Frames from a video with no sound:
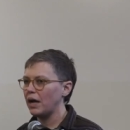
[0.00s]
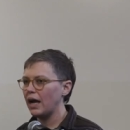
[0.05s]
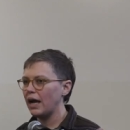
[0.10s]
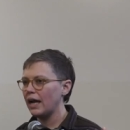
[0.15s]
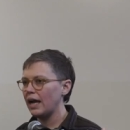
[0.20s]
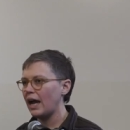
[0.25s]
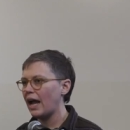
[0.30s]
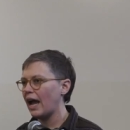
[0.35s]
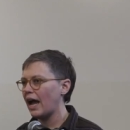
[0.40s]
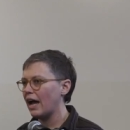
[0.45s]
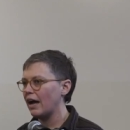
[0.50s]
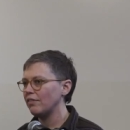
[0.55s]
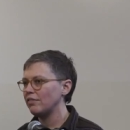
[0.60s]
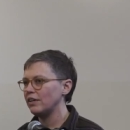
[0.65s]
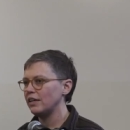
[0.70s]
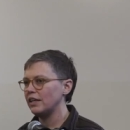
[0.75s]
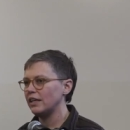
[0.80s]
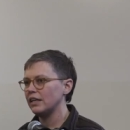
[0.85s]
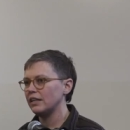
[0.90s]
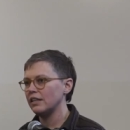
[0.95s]

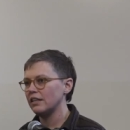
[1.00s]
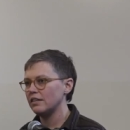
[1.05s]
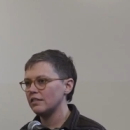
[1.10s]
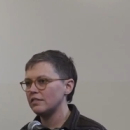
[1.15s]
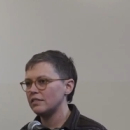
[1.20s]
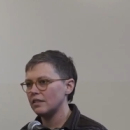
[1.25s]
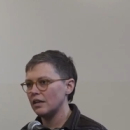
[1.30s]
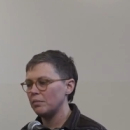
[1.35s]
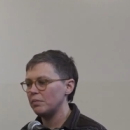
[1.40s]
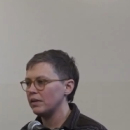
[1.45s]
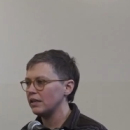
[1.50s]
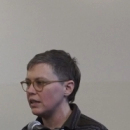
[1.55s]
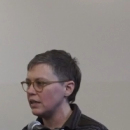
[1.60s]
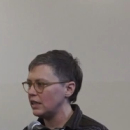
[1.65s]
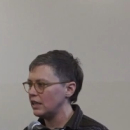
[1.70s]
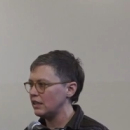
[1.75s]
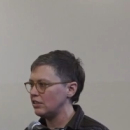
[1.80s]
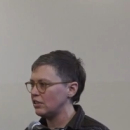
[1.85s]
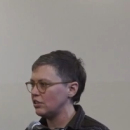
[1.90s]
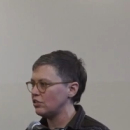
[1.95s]
having this
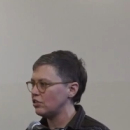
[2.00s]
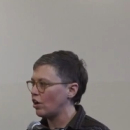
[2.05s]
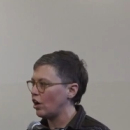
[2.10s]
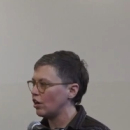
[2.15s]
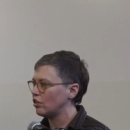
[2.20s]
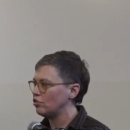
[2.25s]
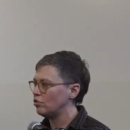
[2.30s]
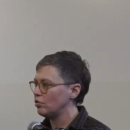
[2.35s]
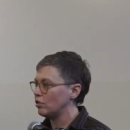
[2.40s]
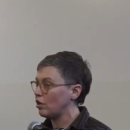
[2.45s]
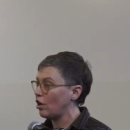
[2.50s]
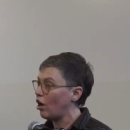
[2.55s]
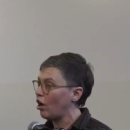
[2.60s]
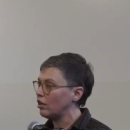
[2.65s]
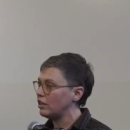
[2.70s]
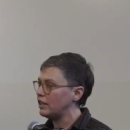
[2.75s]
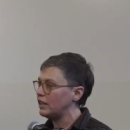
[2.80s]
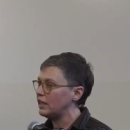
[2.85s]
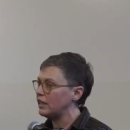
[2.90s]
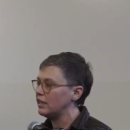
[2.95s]
ability to talk to a
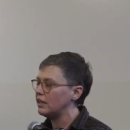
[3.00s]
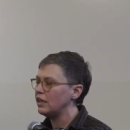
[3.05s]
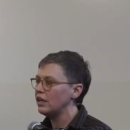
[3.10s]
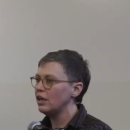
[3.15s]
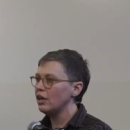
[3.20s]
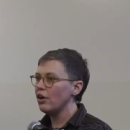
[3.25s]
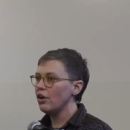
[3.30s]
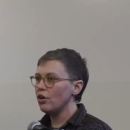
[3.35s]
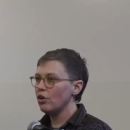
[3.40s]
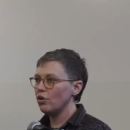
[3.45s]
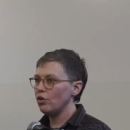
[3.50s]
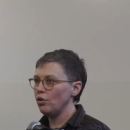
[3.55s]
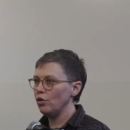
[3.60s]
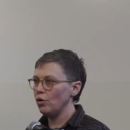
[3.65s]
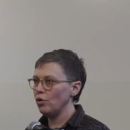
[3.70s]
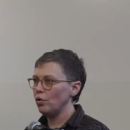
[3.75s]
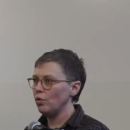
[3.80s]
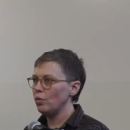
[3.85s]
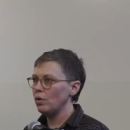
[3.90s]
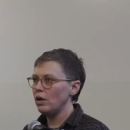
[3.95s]
colleague
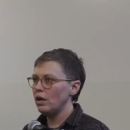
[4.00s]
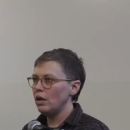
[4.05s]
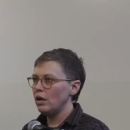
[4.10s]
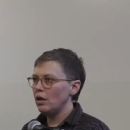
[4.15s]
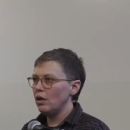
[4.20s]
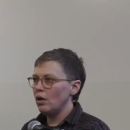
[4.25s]
who